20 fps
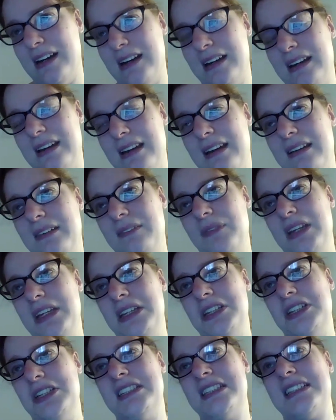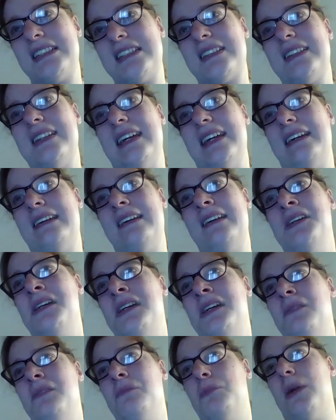I, I mean, just like
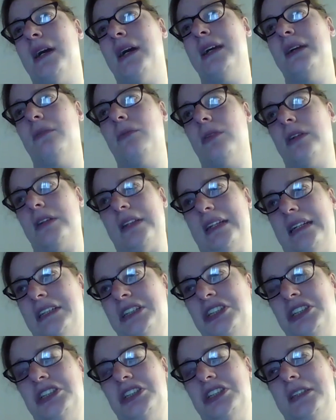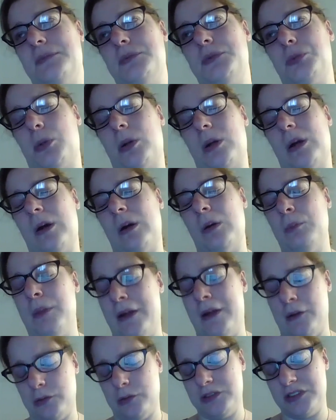my relationships were all
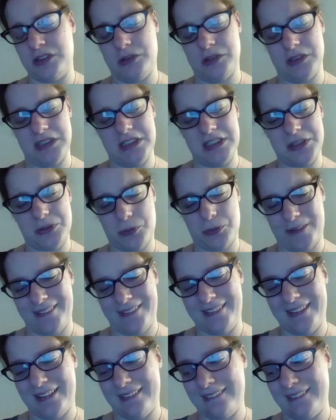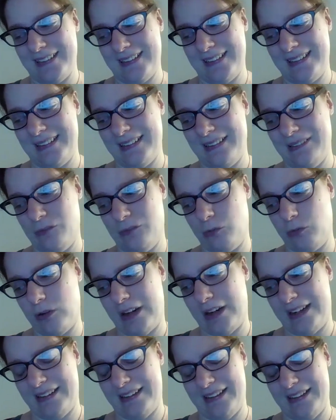built on storytelling and
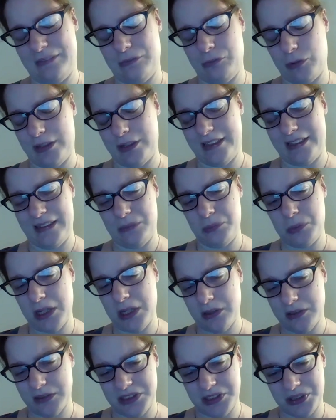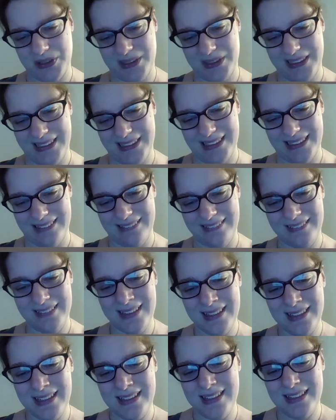writing and reading poetry and
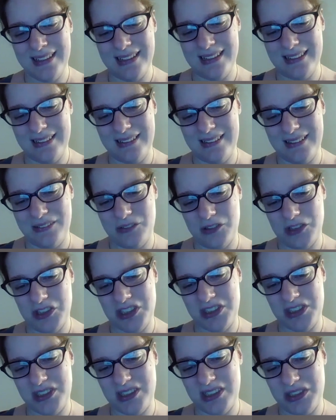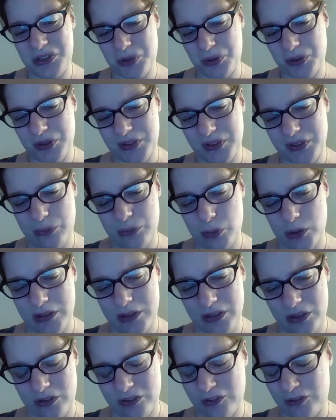it, it was a truly
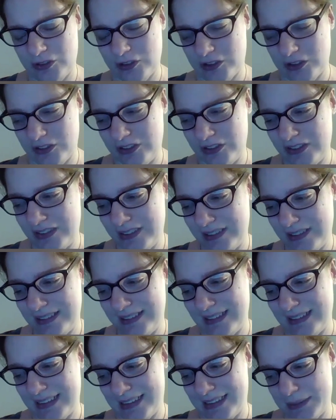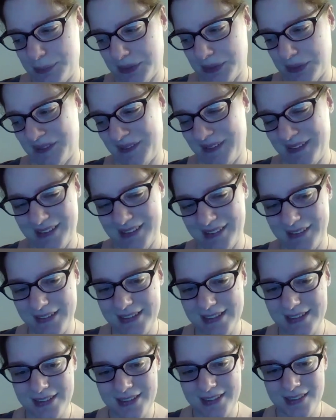wonderful
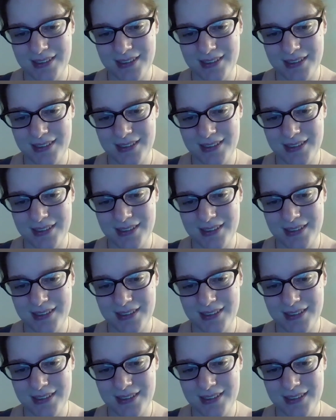experience